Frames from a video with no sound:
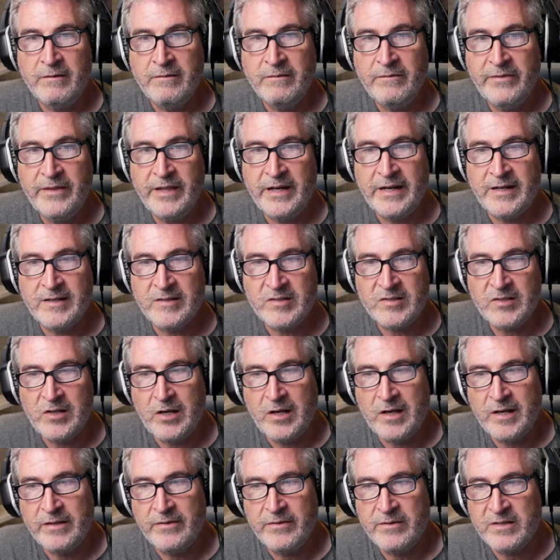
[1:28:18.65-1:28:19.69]
that I
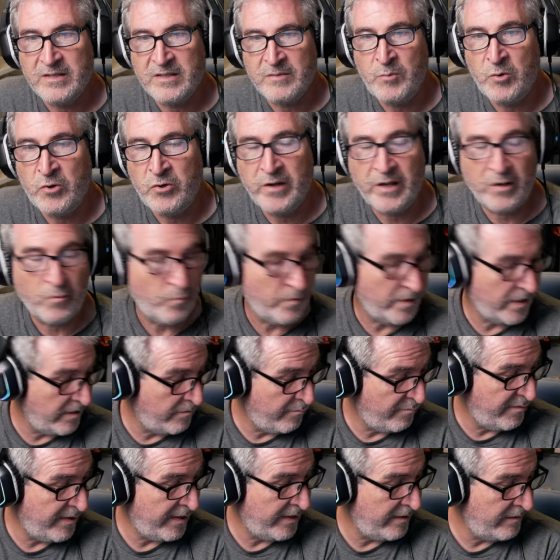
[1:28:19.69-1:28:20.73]
saw this morning when
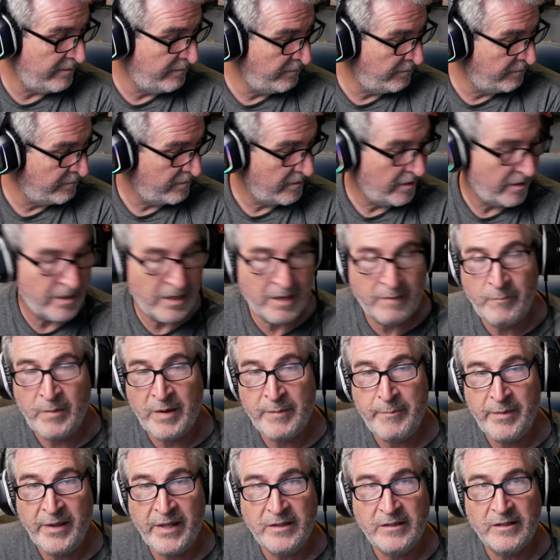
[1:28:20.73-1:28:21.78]
I got my
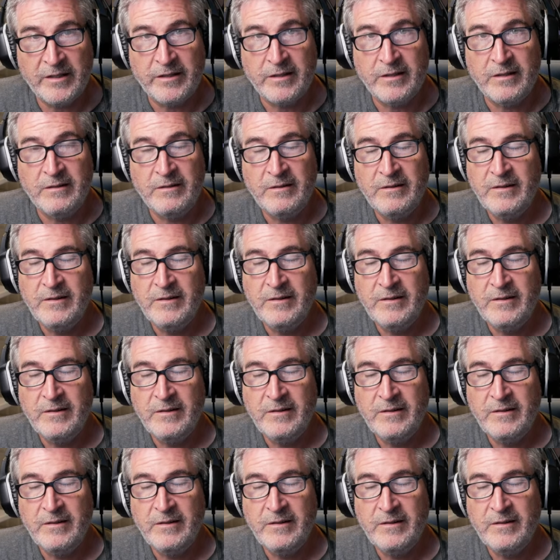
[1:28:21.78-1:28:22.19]
Pelican.